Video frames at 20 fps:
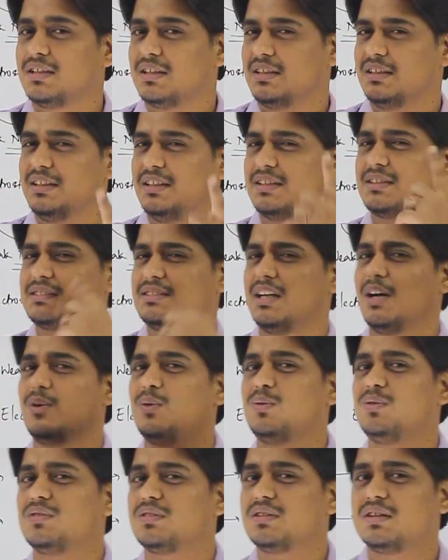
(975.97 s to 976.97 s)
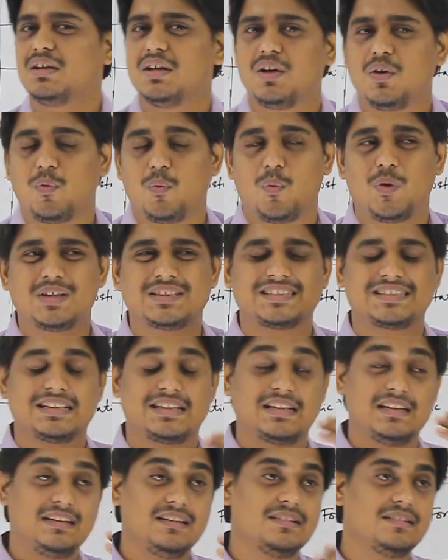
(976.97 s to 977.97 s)
This doubt was
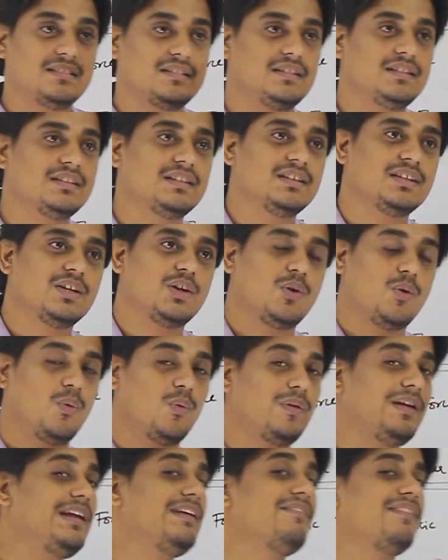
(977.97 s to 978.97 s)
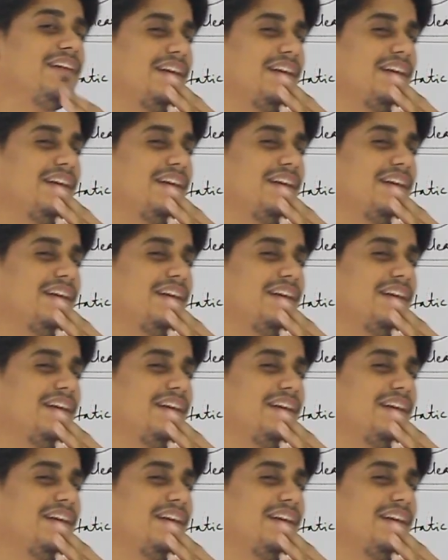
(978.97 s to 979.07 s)
cleared only when